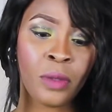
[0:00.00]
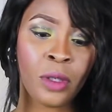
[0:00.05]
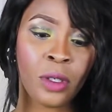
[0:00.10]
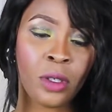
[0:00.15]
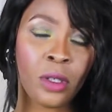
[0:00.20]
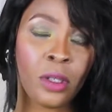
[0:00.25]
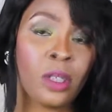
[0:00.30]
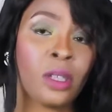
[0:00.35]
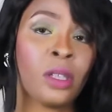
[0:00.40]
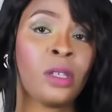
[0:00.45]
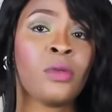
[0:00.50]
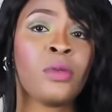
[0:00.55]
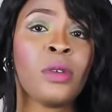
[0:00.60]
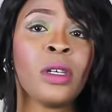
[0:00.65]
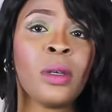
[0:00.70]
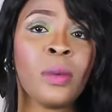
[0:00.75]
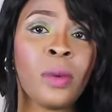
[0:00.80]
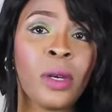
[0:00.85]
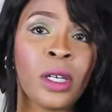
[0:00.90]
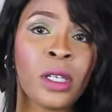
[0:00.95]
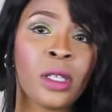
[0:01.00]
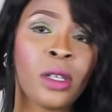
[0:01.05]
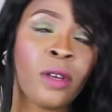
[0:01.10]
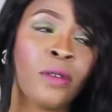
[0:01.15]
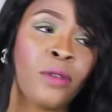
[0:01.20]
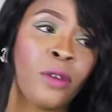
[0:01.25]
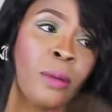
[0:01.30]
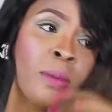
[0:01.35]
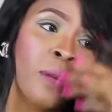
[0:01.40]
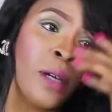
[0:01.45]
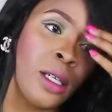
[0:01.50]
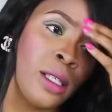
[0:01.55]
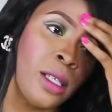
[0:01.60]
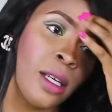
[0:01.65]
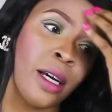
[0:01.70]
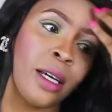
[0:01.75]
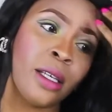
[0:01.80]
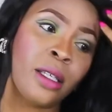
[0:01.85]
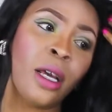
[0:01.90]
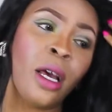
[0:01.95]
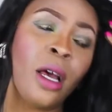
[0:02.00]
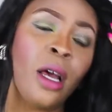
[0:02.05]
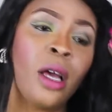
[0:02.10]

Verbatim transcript: So this is really weird. So if you're my size,